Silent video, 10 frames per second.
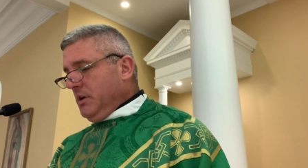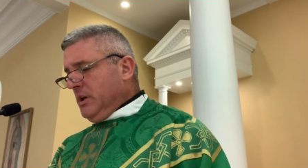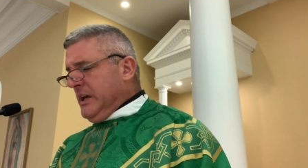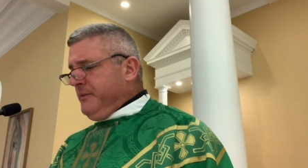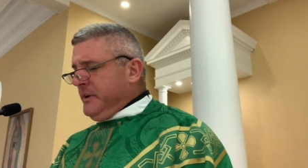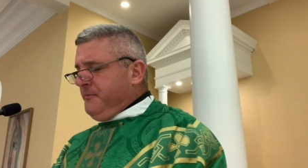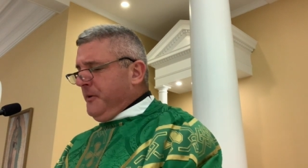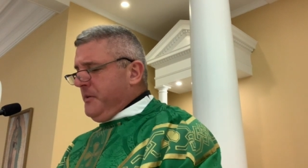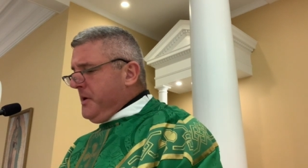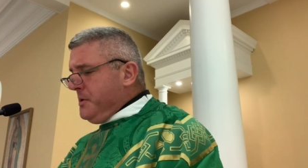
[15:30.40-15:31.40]
even
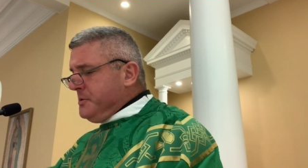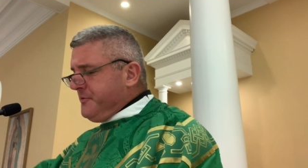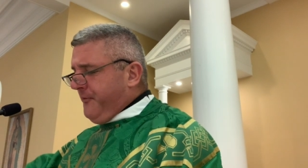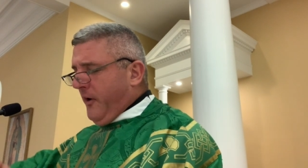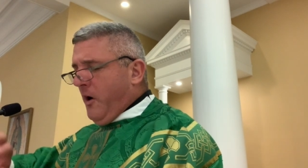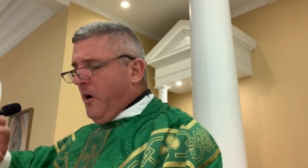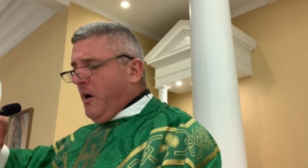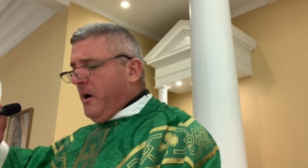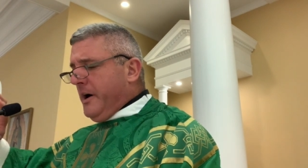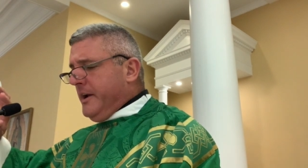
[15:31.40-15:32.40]
for those
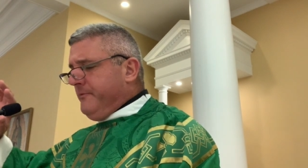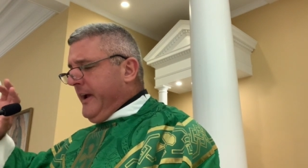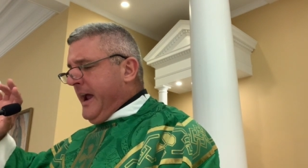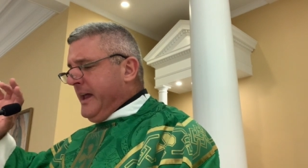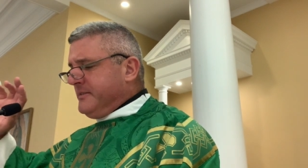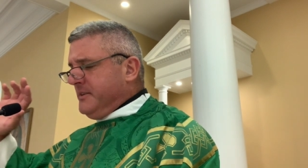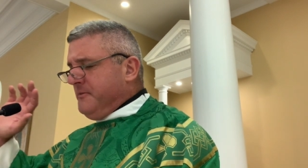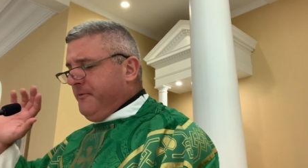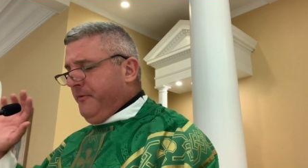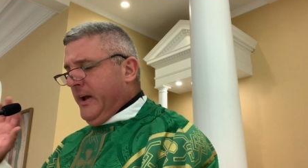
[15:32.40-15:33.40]
far advanced
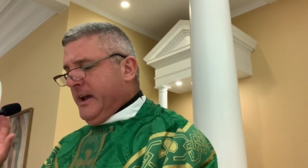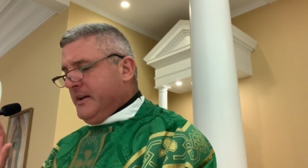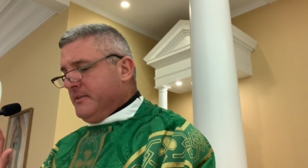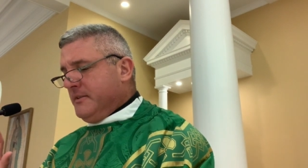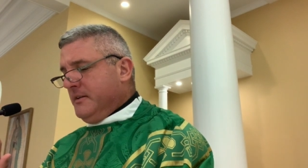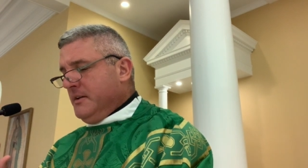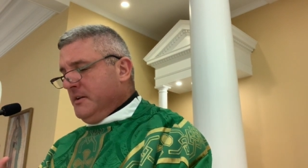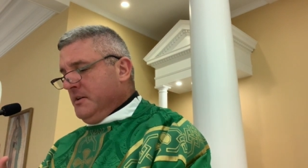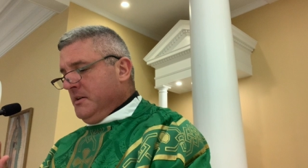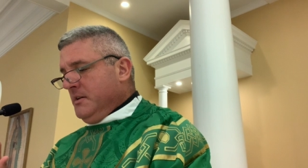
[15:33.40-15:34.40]
in faith,
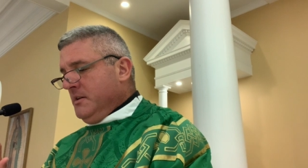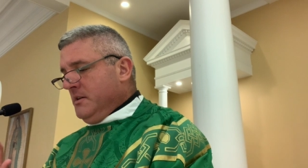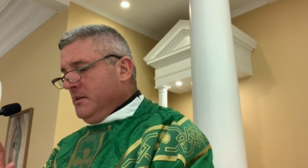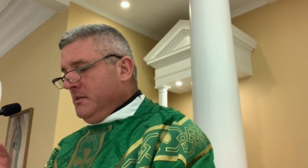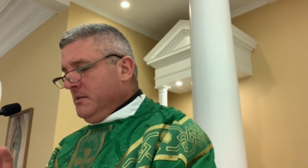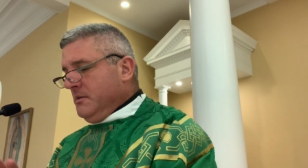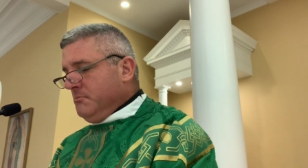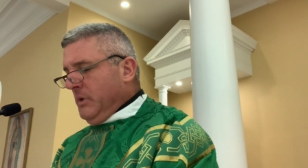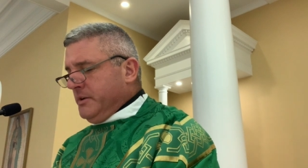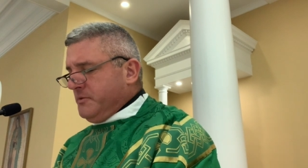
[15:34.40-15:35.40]

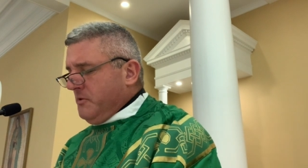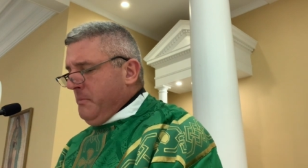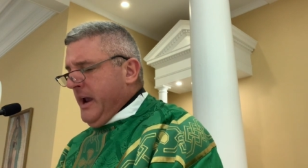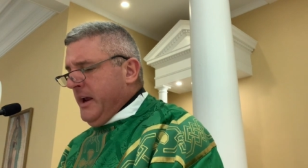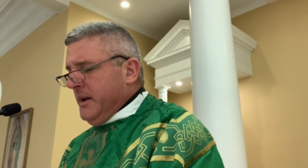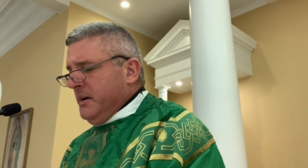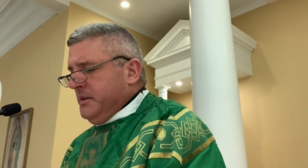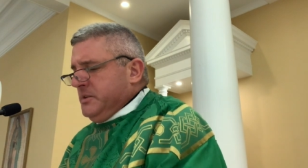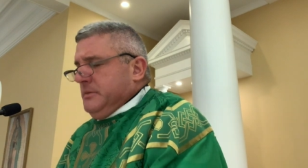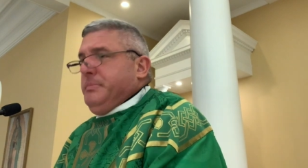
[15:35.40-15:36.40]
must remain an
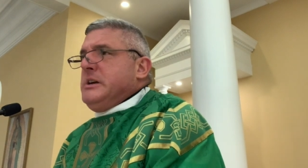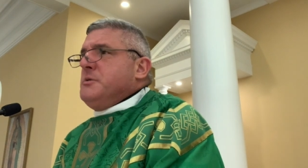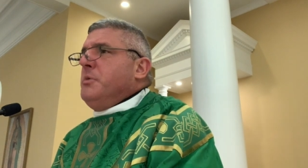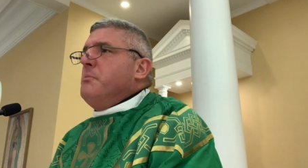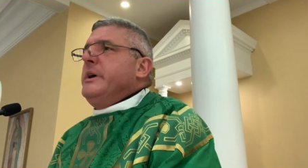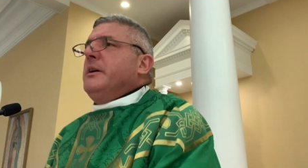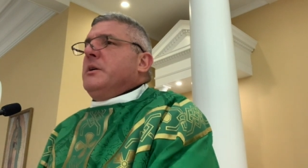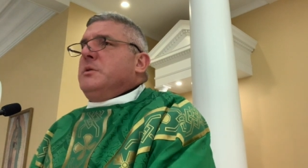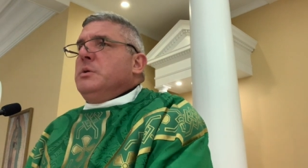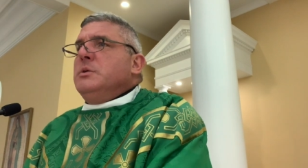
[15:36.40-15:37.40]
unspeakable
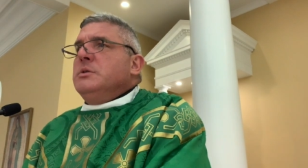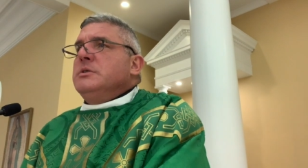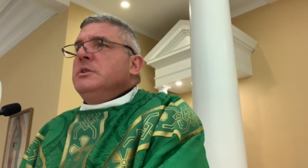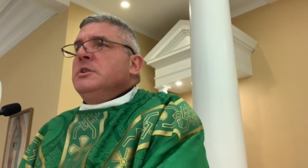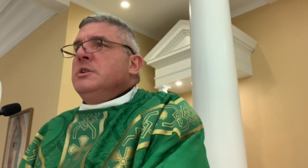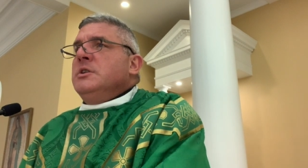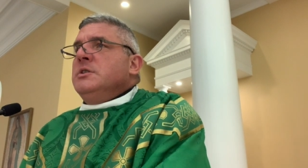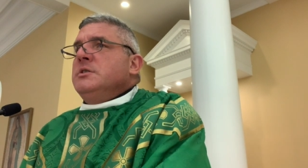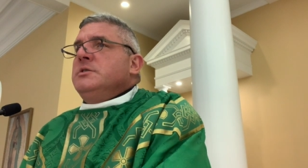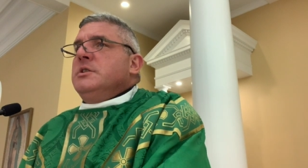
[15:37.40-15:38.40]
miracle
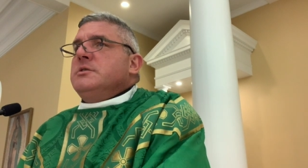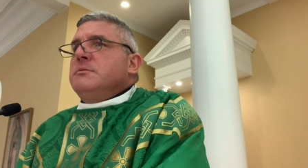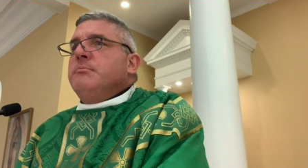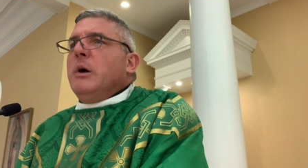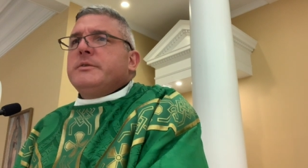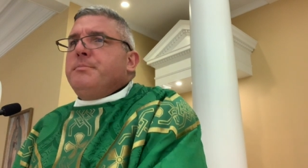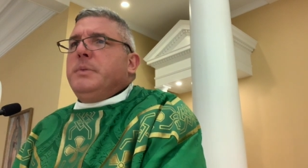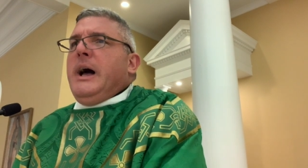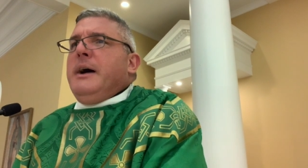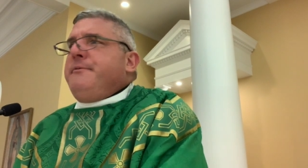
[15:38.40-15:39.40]
to just
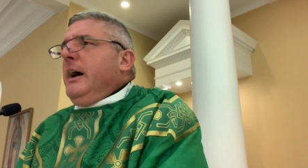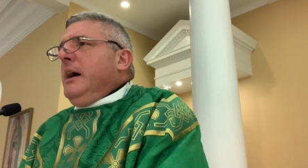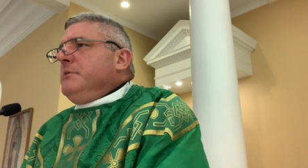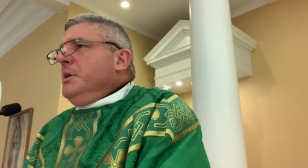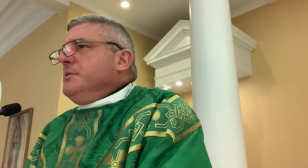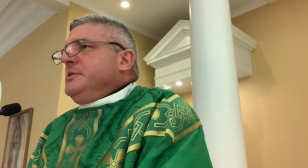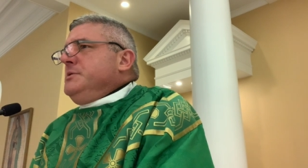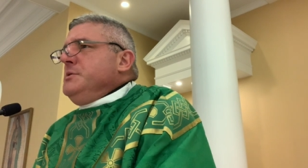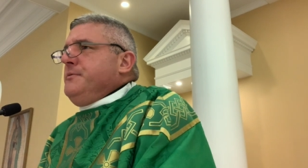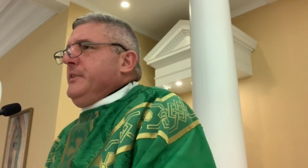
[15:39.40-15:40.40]
multiply five loaves and
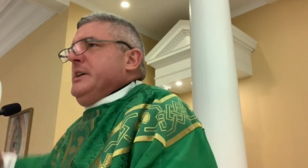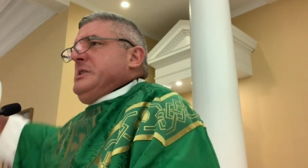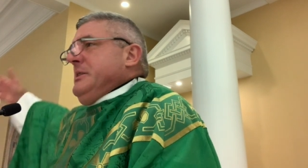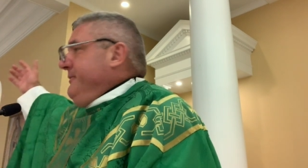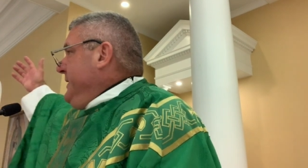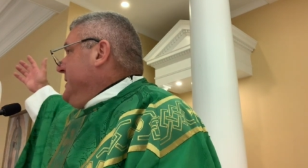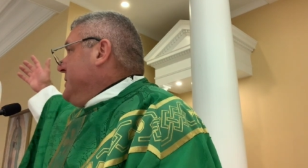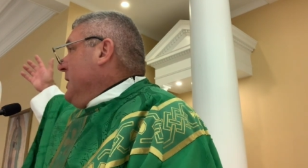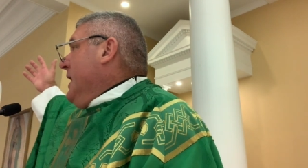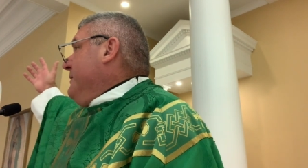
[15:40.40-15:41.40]
two fish and feed
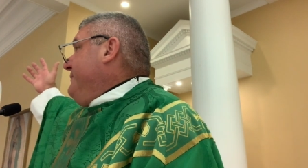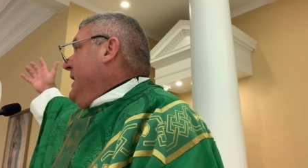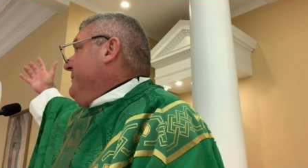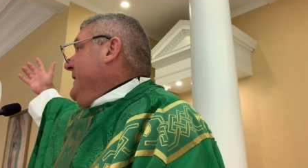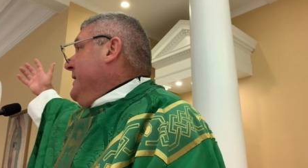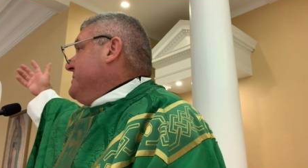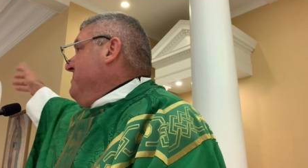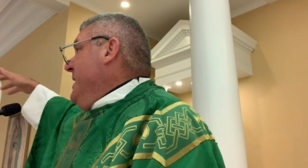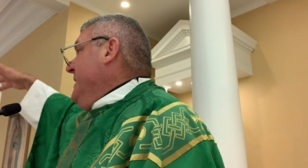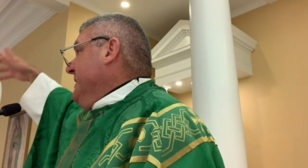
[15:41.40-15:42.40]
a crowd of
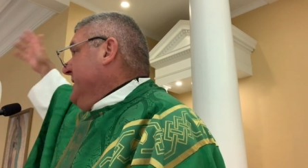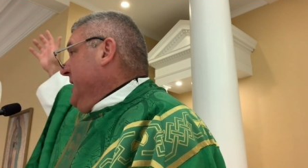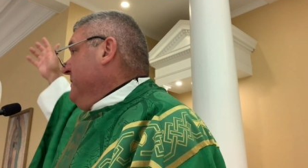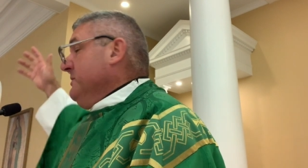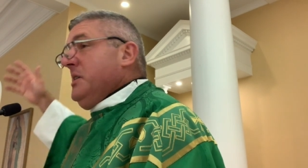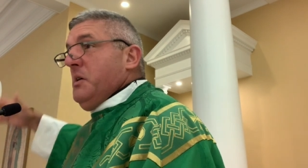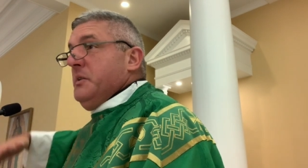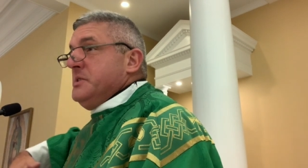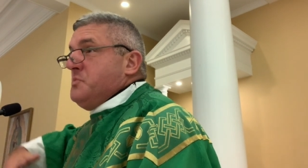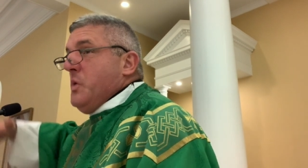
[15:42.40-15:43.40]
5,000 men and count you know,
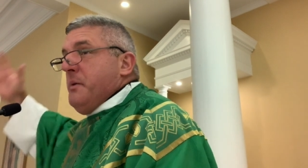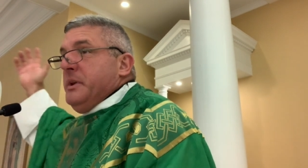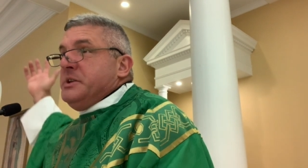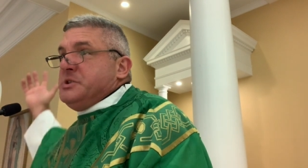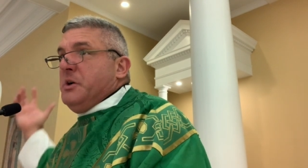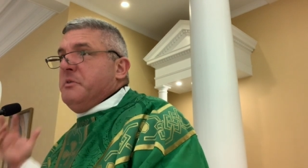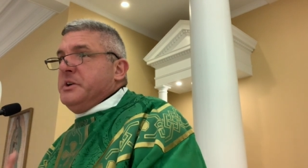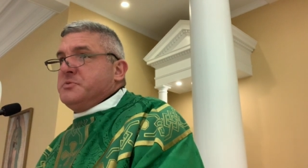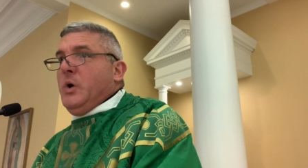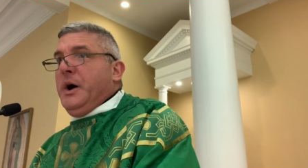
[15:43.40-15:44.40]
all these women and children
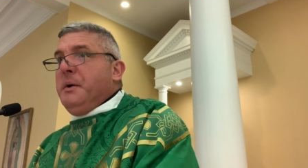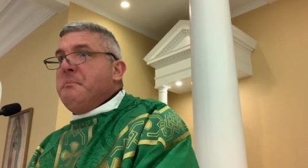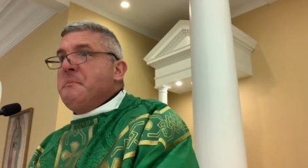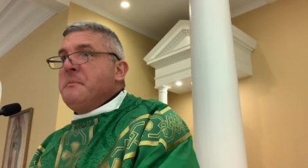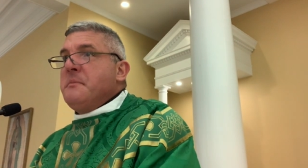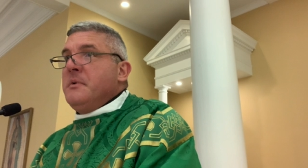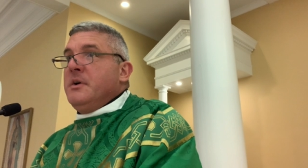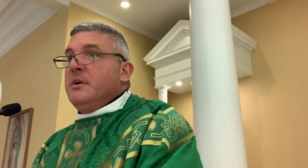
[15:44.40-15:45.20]
as well.